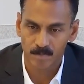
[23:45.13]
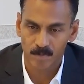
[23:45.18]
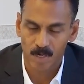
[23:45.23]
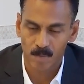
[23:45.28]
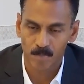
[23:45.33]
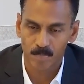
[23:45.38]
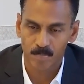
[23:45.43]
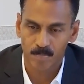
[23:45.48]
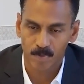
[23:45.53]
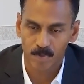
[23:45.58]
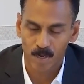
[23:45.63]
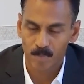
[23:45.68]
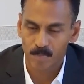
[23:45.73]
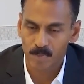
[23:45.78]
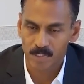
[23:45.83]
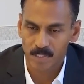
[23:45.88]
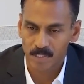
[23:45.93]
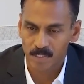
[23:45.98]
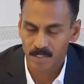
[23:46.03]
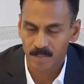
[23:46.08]

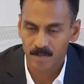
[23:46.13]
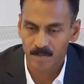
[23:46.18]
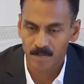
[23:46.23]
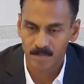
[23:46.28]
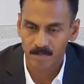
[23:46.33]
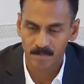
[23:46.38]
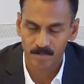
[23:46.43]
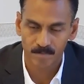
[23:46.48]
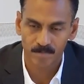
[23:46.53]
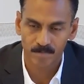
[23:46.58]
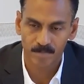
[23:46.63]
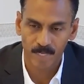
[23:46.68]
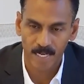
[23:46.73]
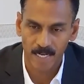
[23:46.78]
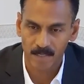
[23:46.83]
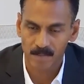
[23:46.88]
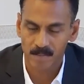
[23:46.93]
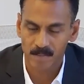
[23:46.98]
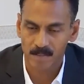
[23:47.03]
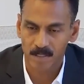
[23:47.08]
compensation
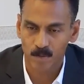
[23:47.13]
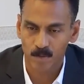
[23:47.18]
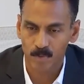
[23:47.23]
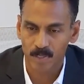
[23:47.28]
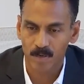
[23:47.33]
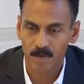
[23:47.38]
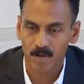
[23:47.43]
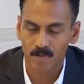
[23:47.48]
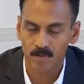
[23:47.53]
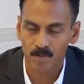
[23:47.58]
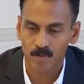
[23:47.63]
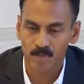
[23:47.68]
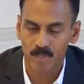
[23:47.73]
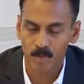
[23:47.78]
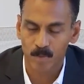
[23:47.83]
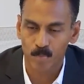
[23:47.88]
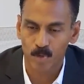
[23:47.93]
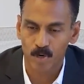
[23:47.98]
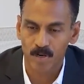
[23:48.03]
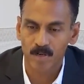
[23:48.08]
packages, equity, all of those
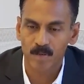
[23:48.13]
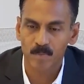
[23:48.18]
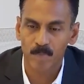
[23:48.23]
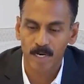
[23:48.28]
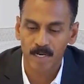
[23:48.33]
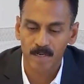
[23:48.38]
are important.